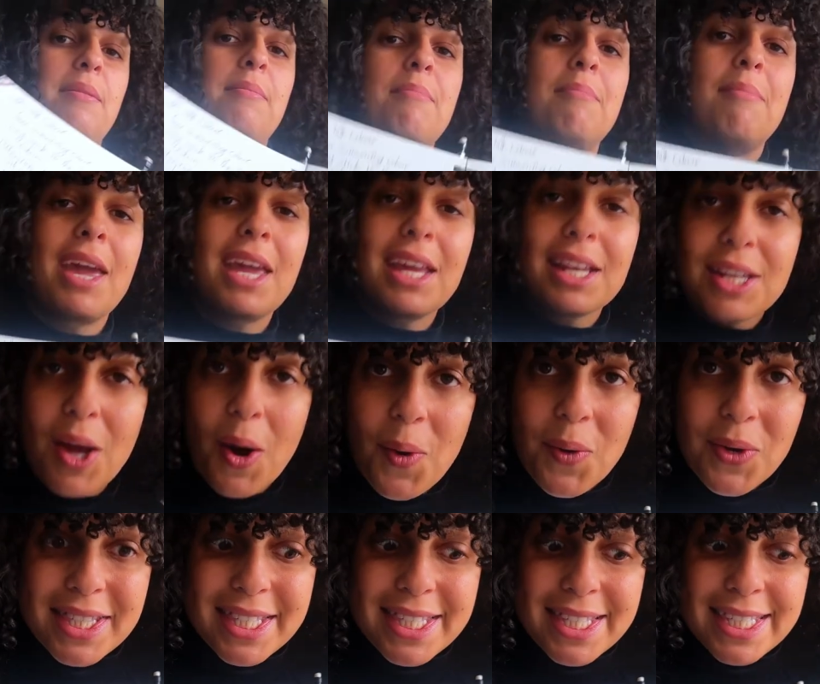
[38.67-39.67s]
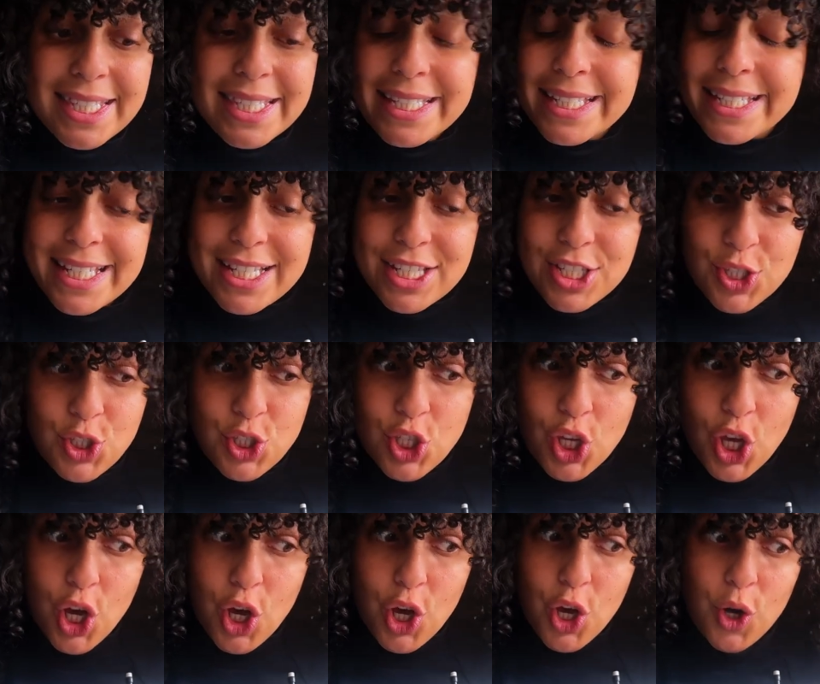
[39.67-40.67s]
Made notes.
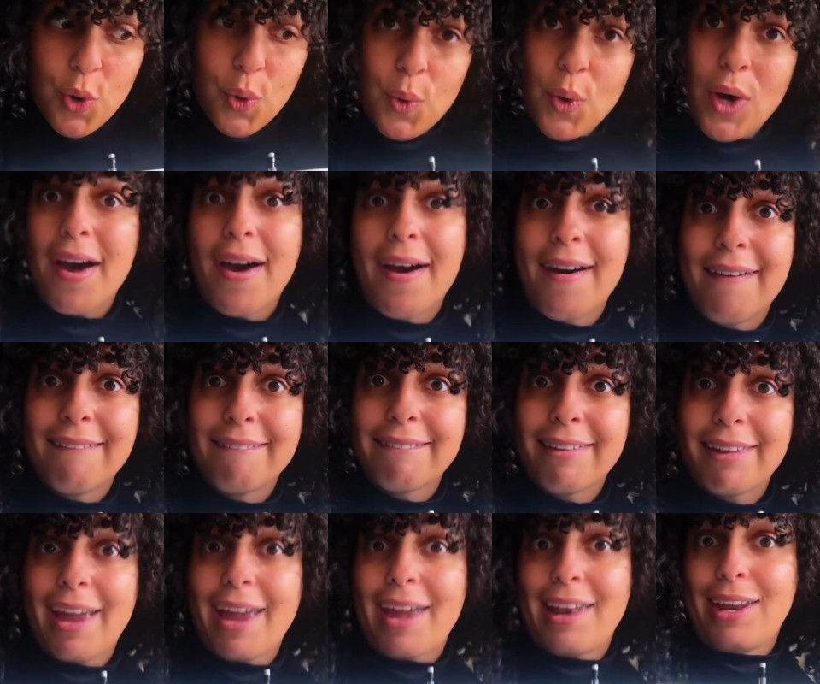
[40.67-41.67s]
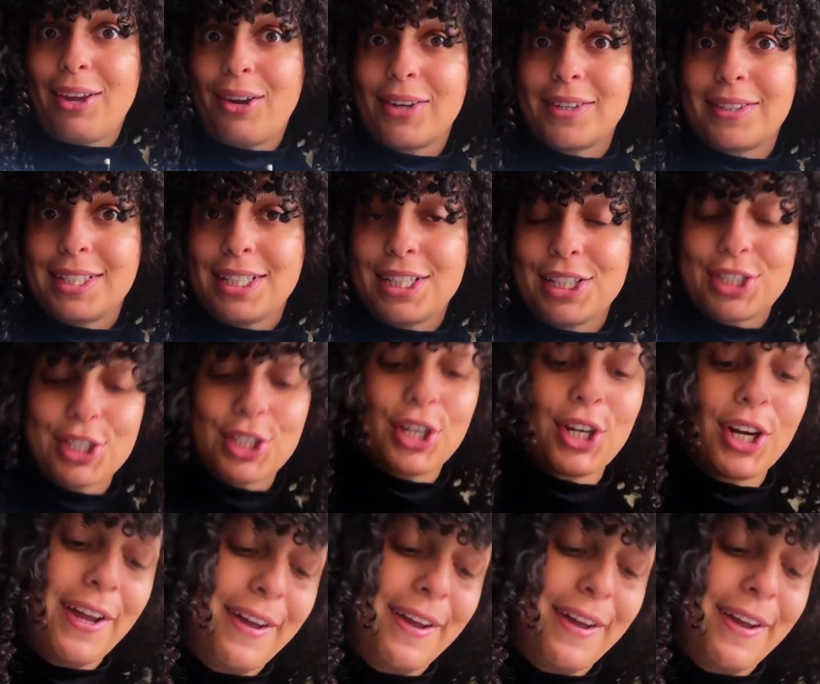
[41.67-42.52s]
So like any good teacher,